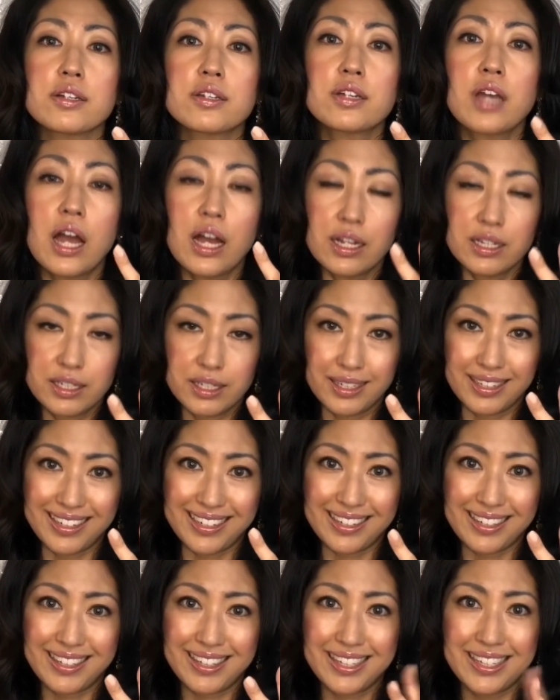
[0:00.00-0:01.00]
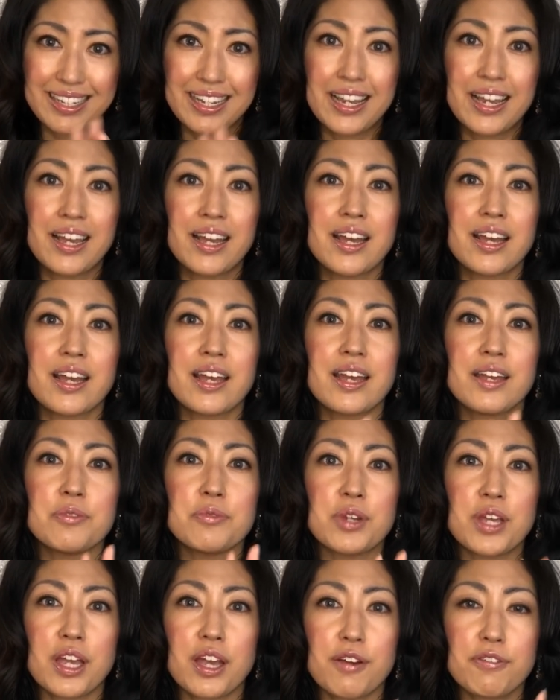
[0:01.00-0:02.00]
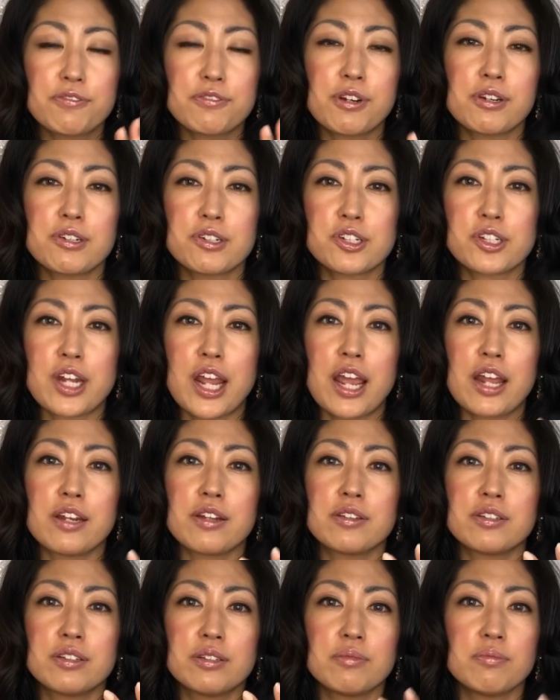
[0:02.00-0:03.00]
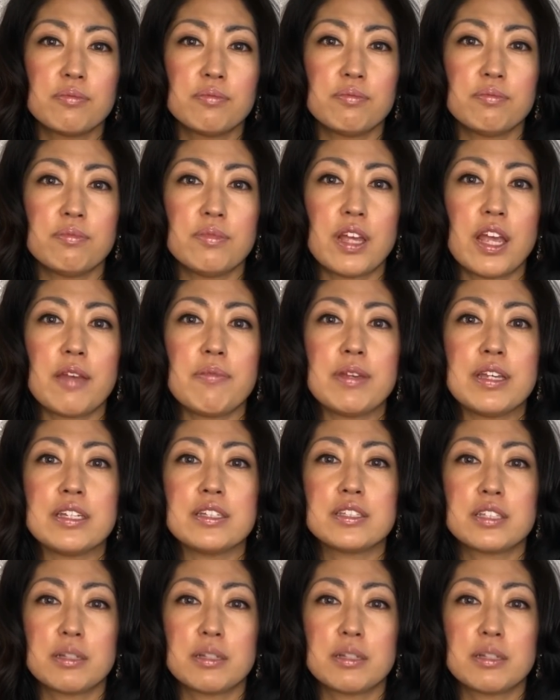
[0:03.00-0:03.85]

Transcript: consonants. We have to understand maybe